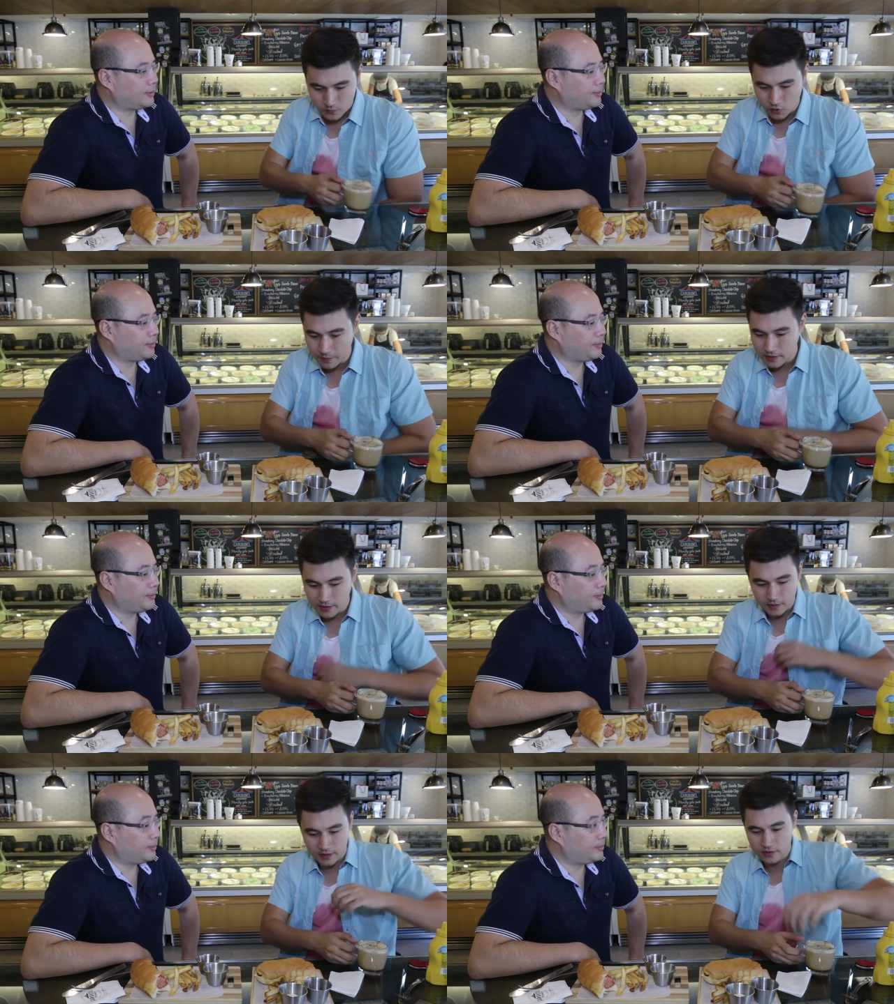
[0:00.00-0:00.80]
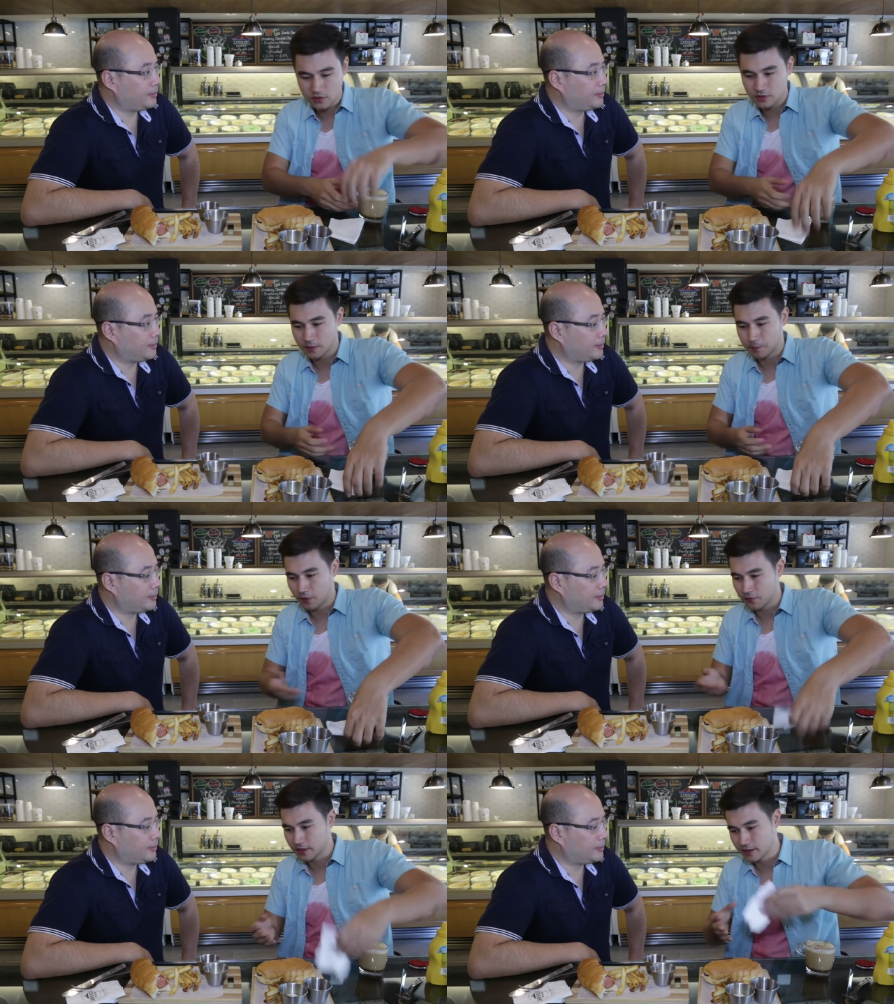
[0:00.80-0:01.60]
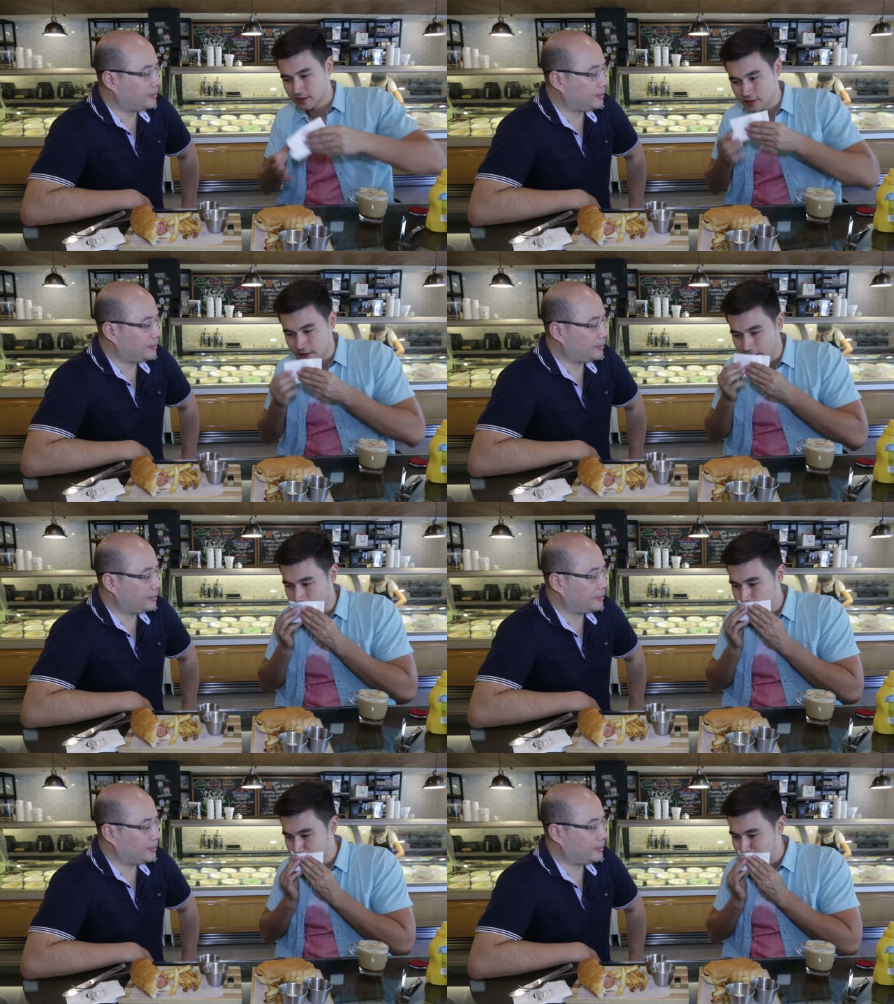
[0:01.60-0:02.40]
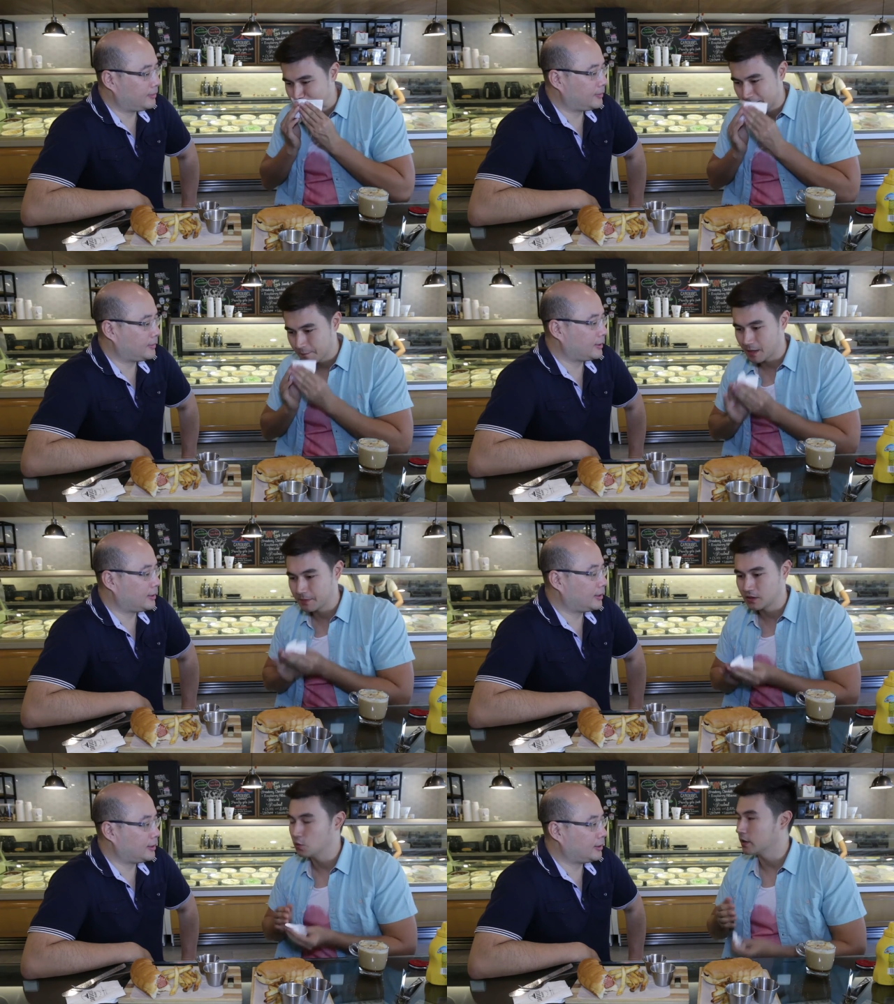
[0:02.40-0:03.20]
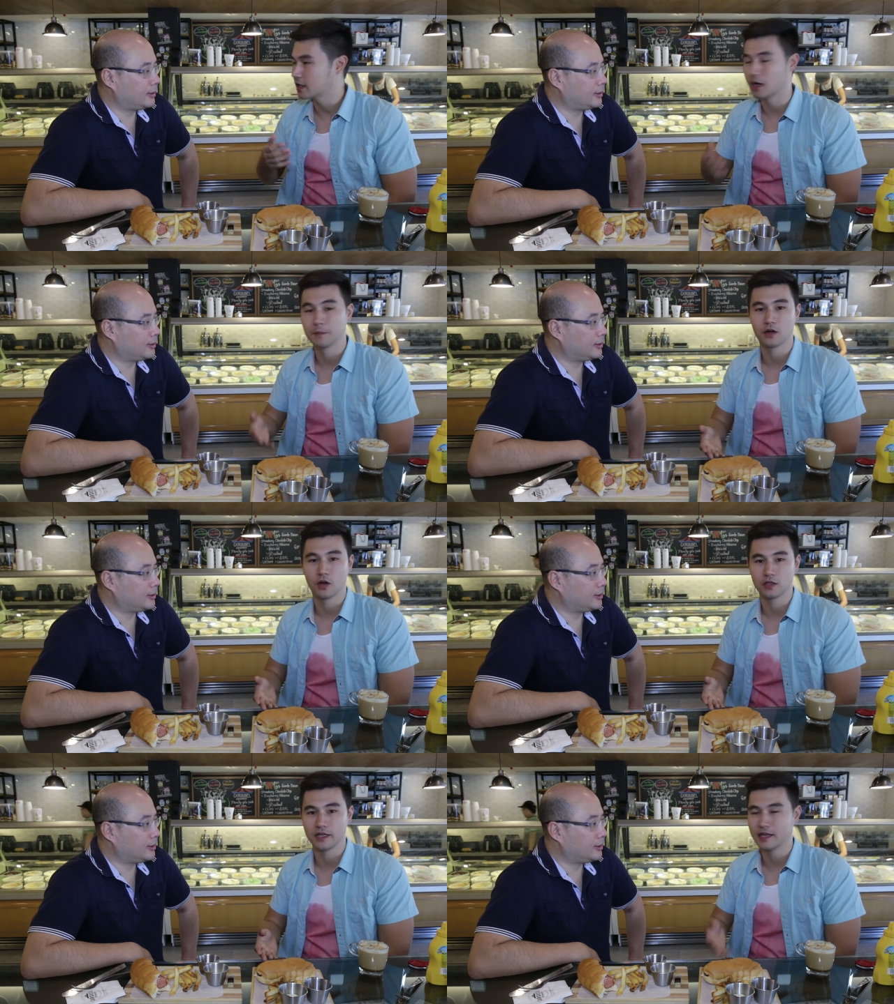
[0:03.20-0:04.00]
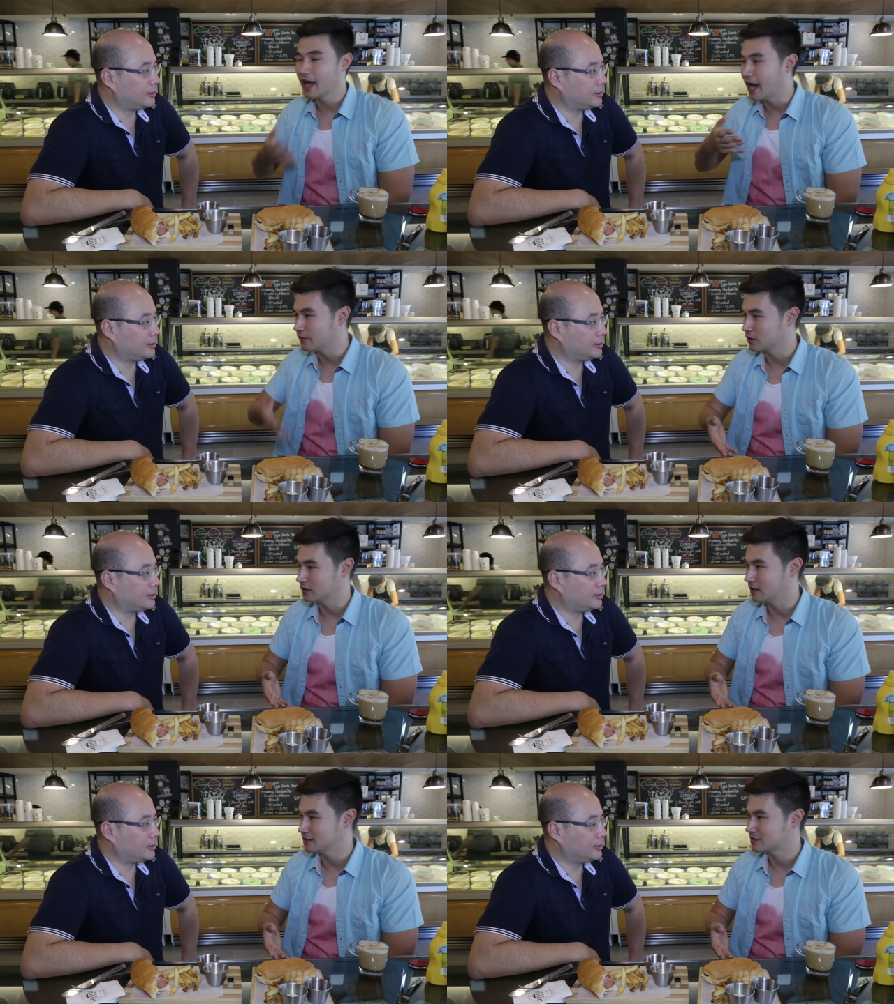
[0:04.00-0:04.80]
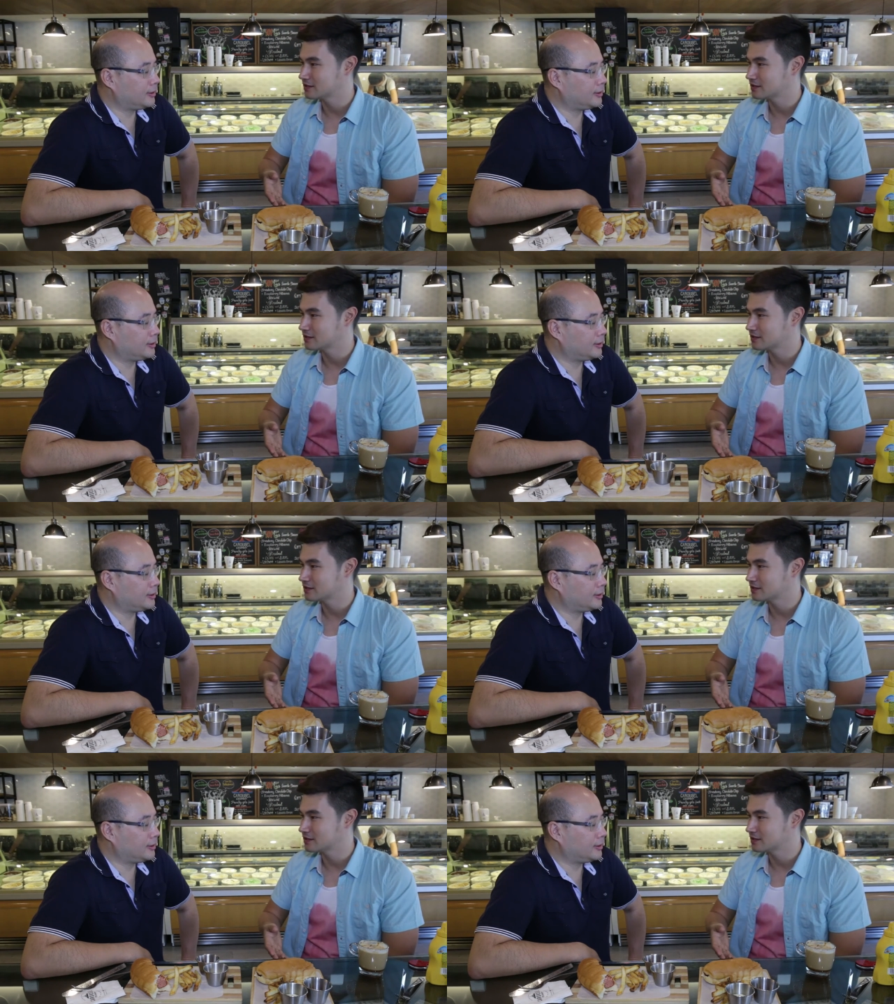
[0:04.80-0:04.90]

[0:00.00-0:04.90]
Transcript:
Speaker 1: So I mean, these are some perfect dishes that maybe you want to come here early, have your lunch.